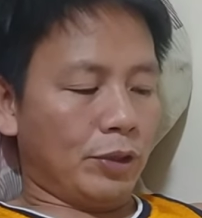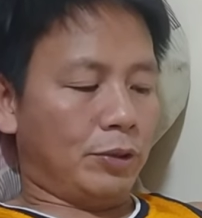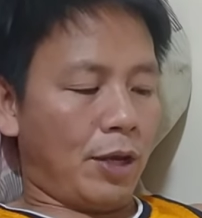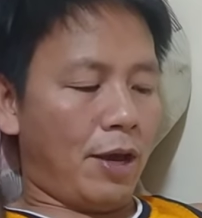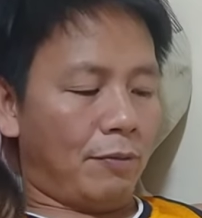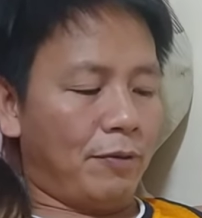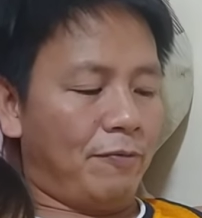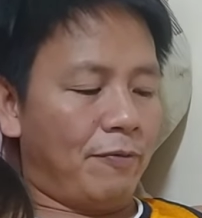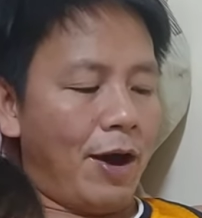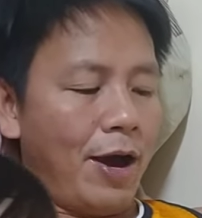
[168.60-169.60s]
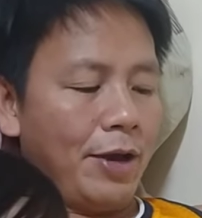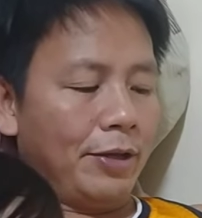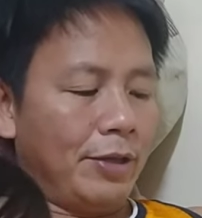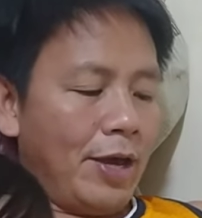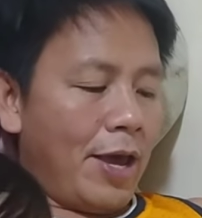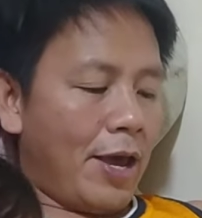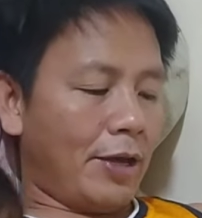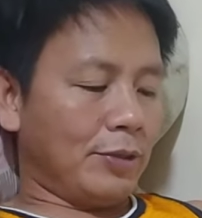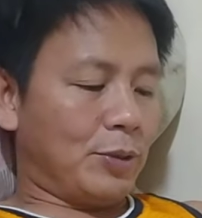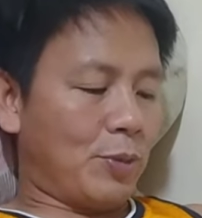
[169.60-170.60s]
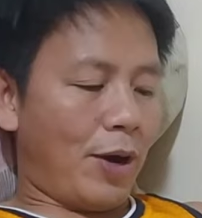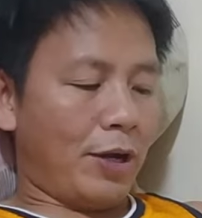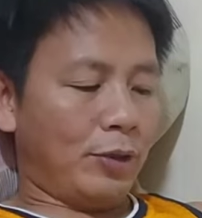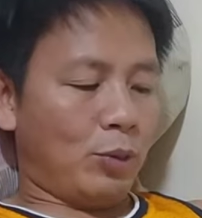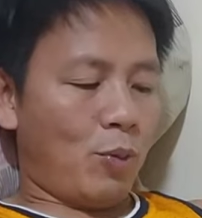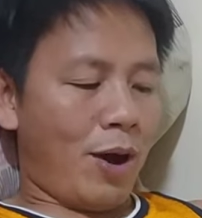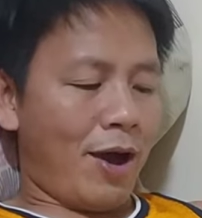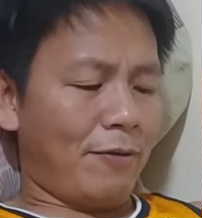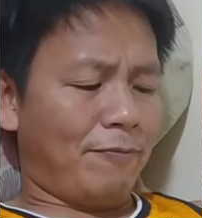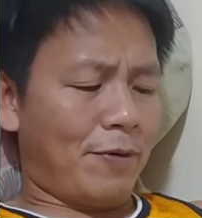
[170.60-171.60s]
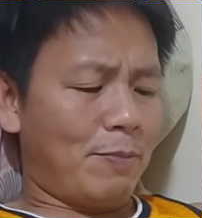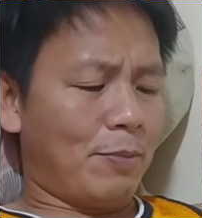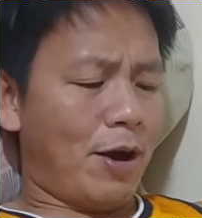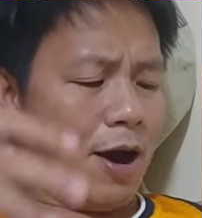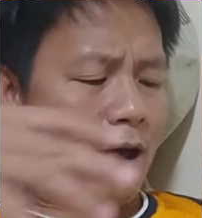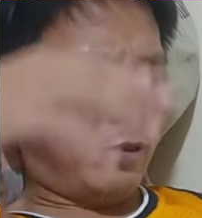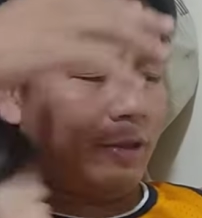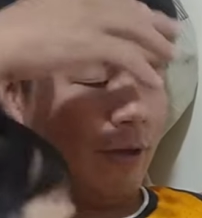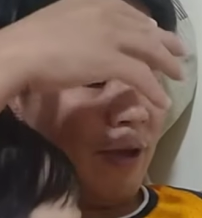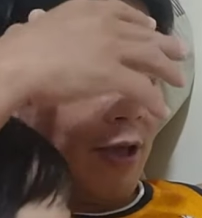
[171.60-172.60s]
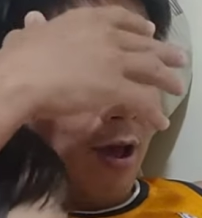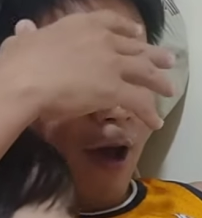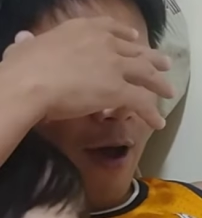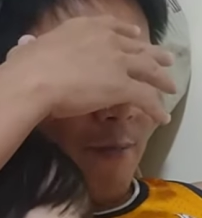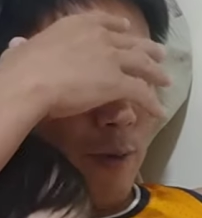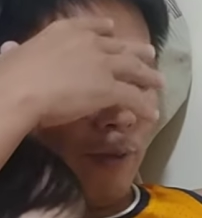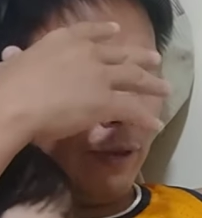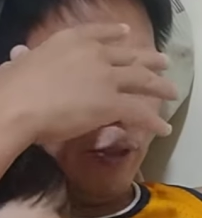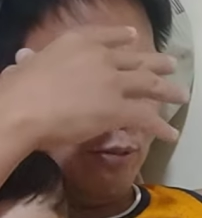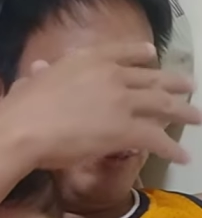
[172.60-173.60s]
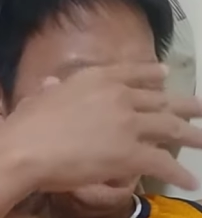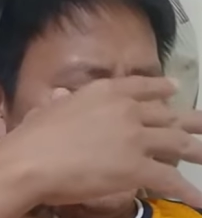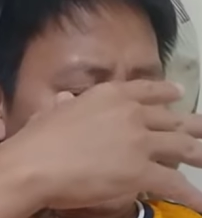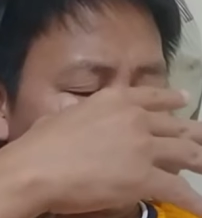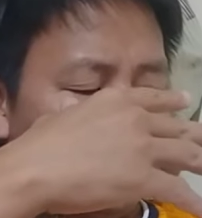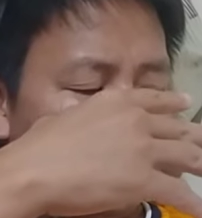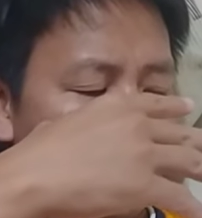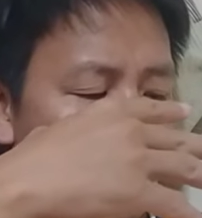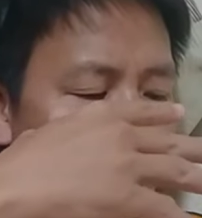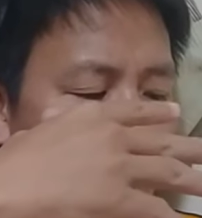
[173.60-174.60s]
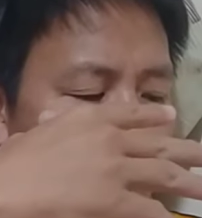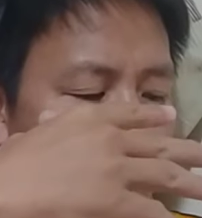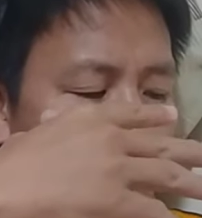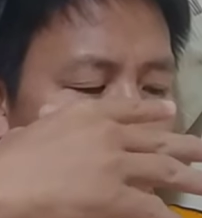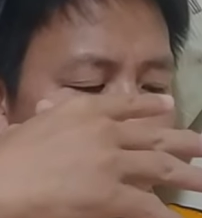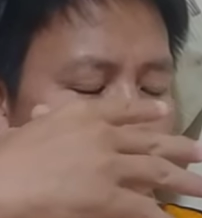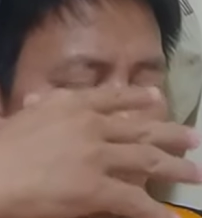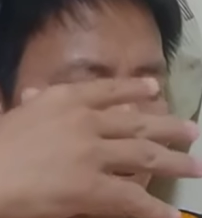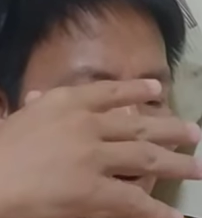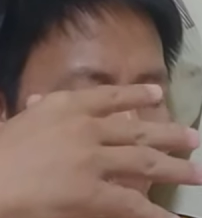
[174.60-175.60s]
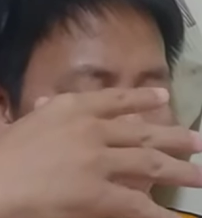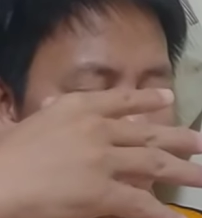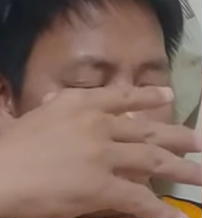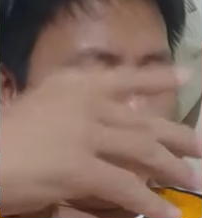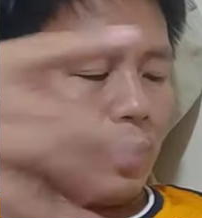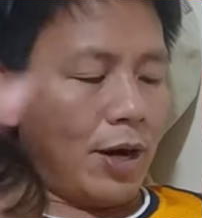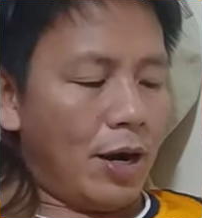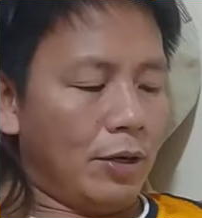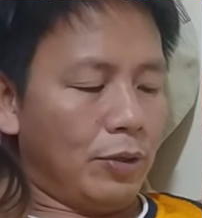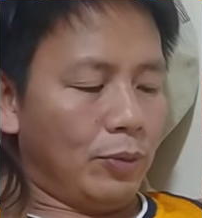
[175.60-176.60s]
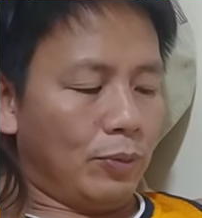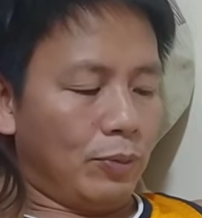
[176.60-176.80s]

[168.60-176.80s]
terrified and tried to hide from God. Among the trees, God called to them, "Where are you?"